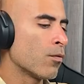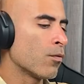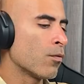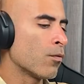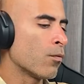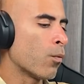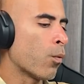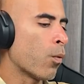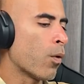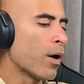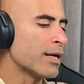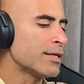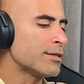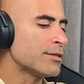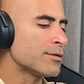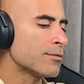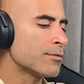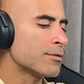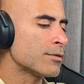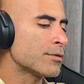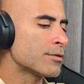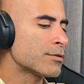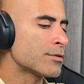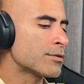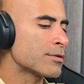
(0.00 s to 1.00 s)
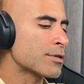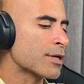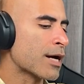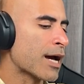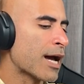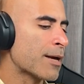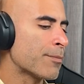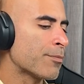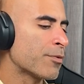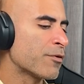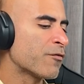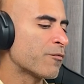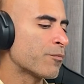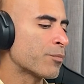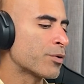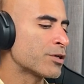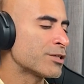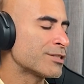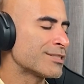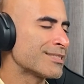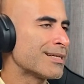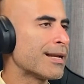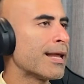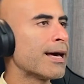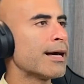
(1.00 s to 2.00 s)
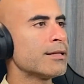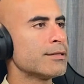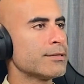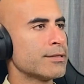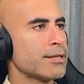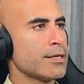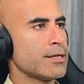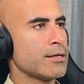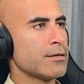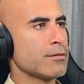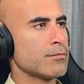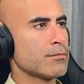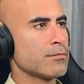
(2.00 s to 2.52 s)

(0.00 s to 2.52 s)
What type of personality